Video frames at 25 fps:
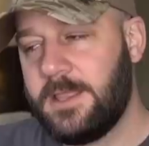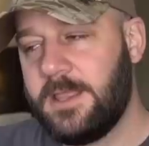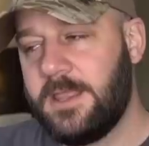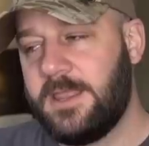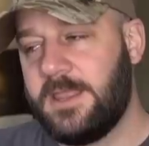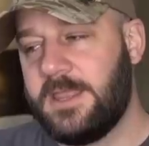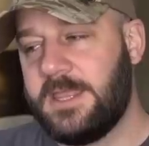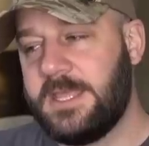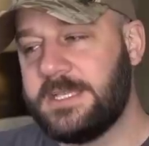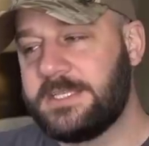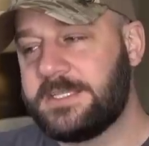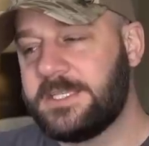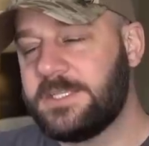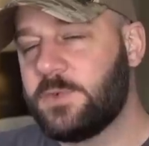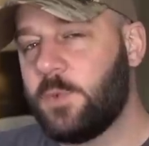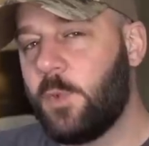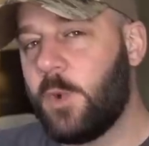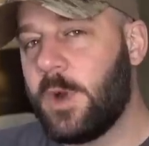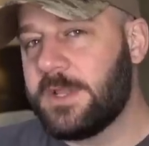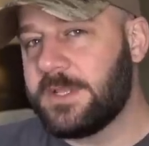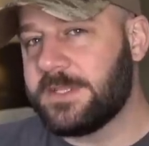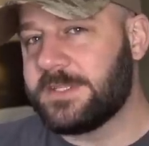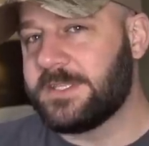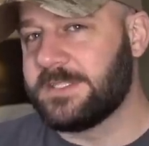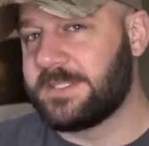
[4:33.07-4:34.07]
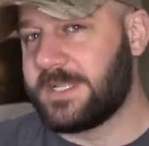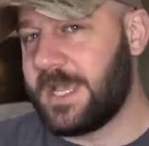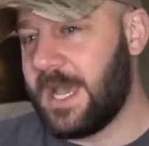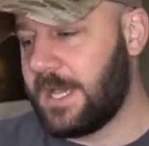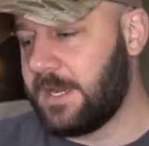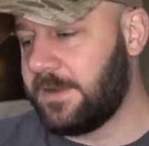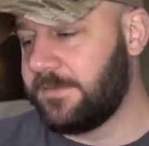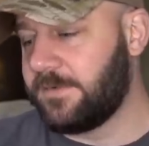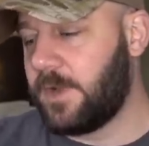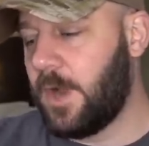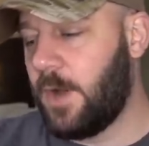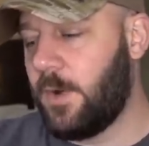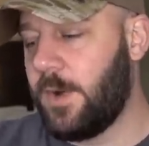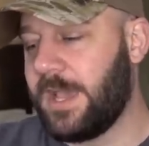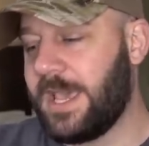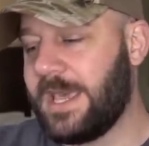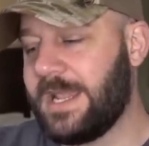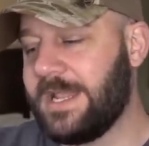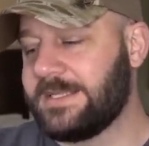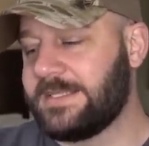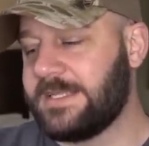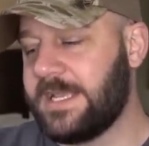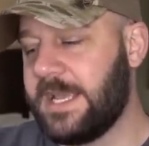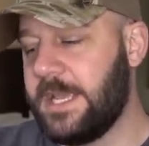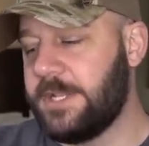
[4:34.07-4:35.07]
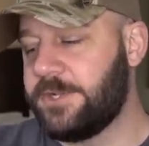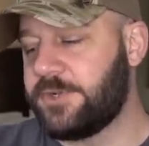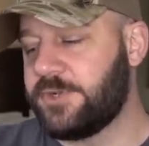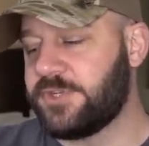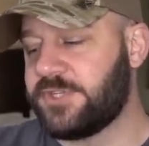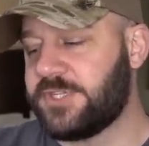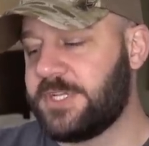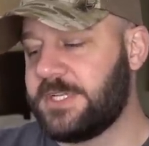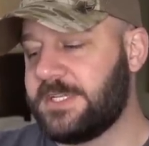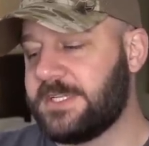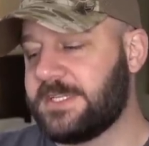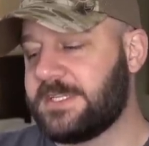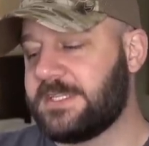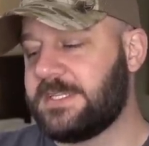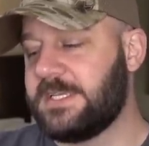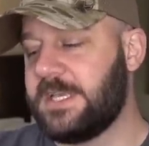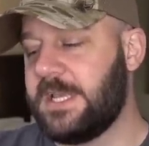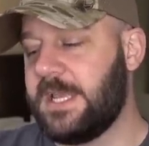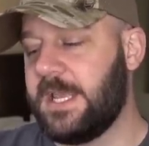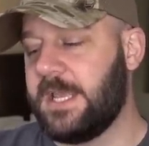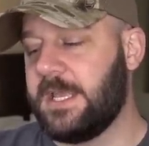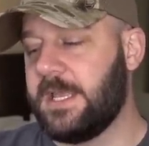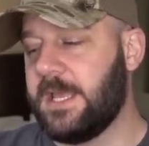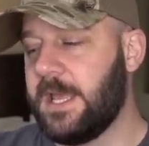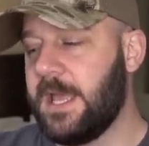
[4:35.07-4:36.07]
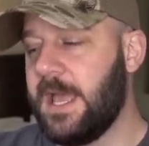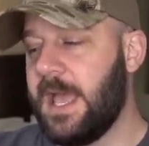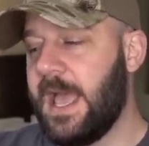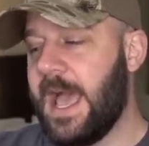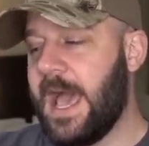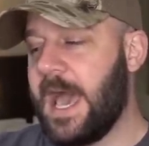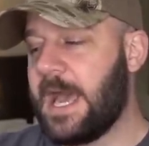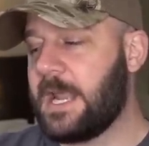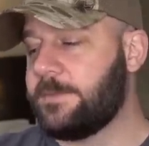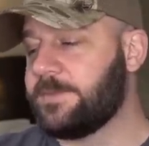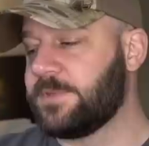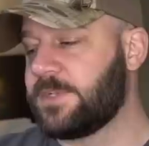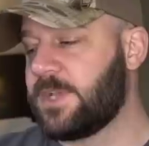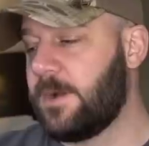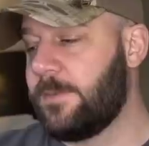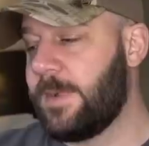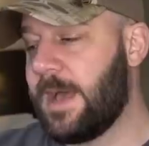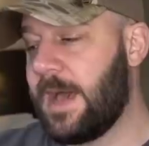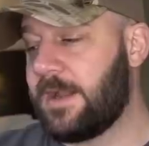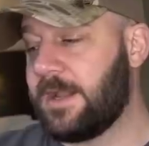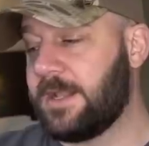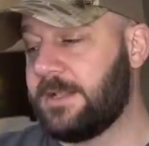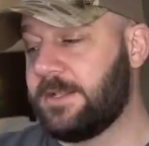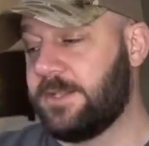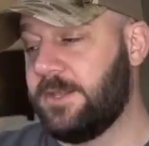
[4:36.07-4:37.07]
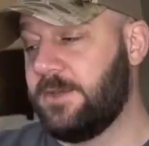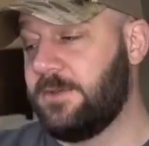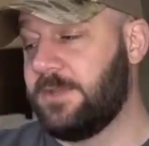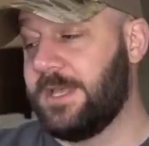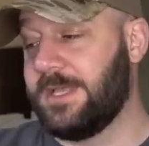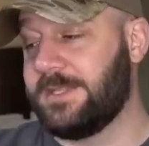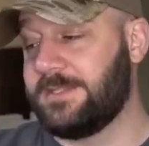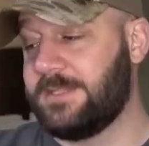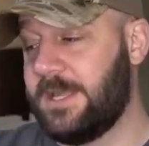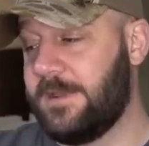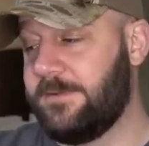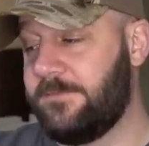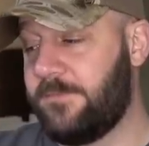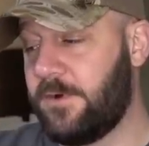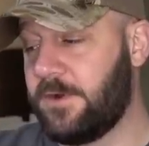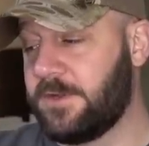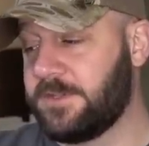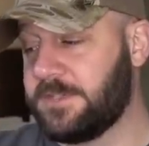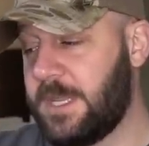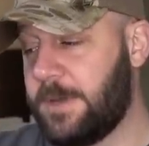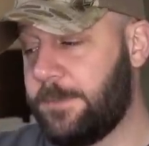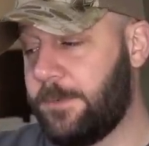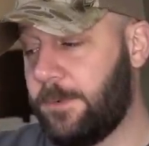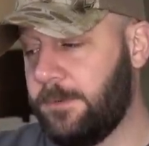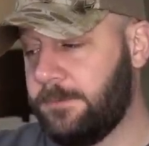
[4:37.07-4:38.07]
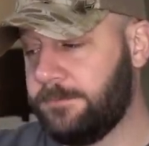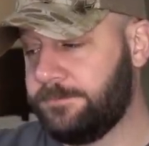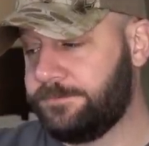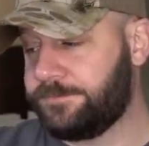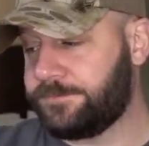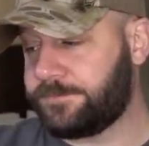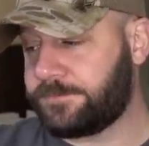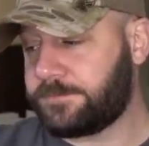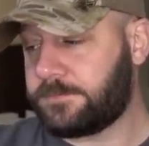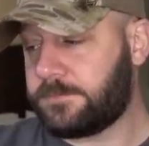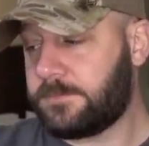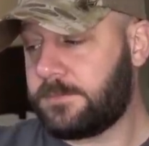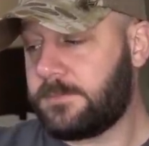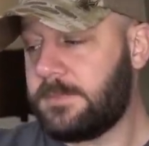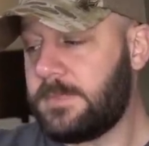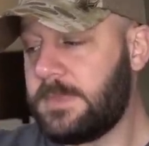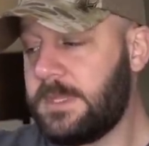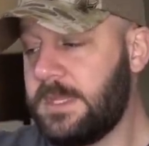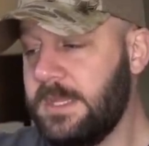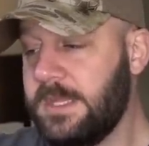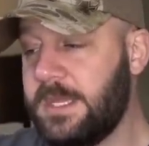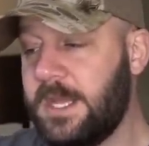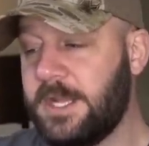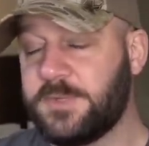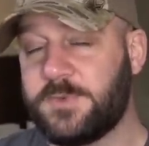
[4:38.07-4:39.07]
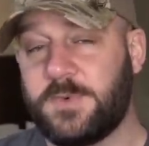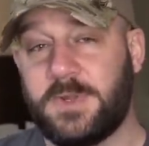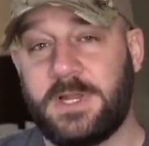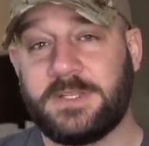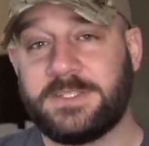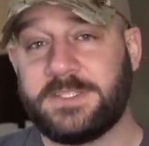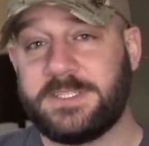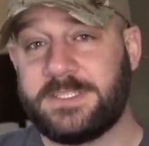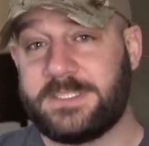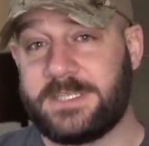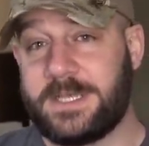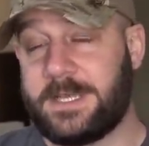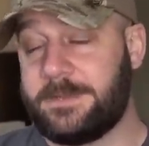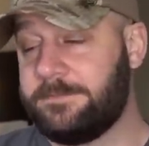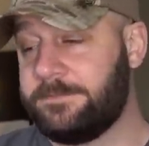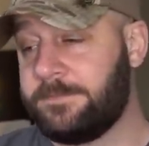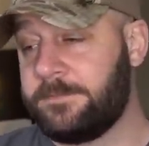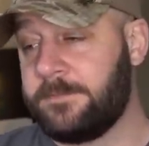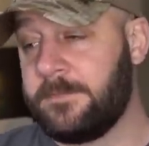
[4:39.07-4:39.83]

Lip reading: This is where this is kind of going, and it's interesting to see Adams come out and do this. And for example, here's what else he said.